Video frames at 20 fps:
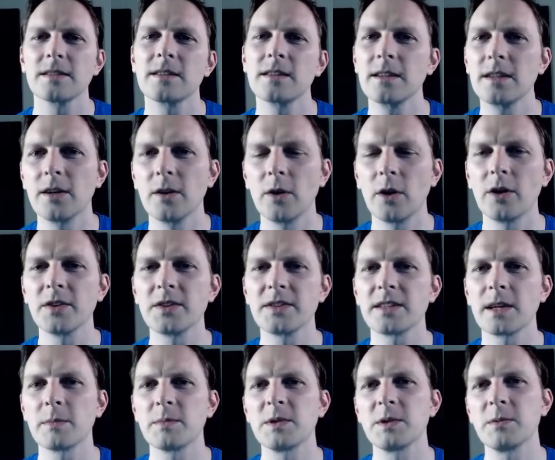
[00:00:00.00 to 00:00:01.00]
you know, all the
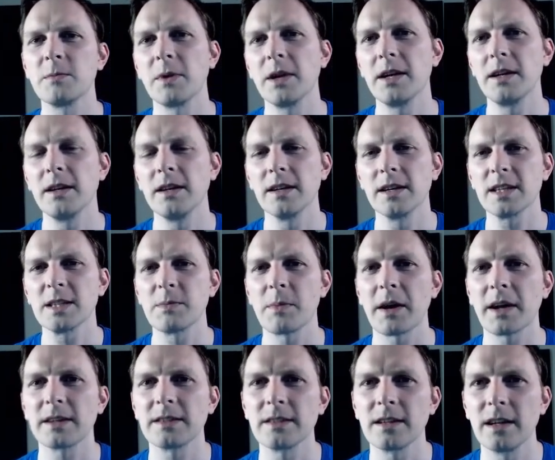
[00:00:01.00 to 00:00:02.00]
steps you might
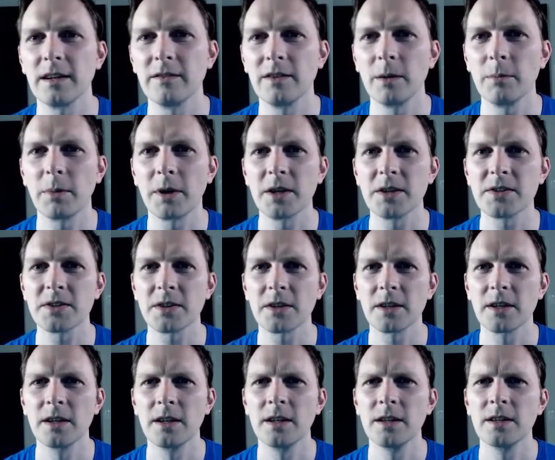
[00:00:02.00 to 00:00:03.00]
expect of a parser.
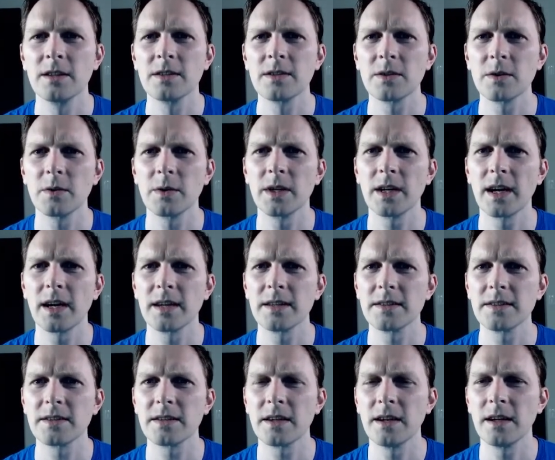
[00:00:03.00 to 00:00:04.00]
So it
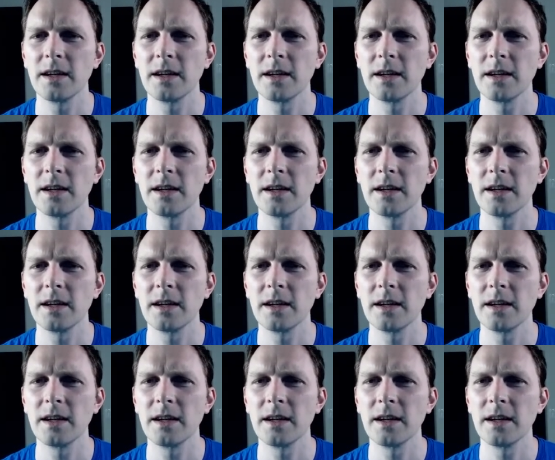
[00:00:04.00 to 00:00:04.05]
has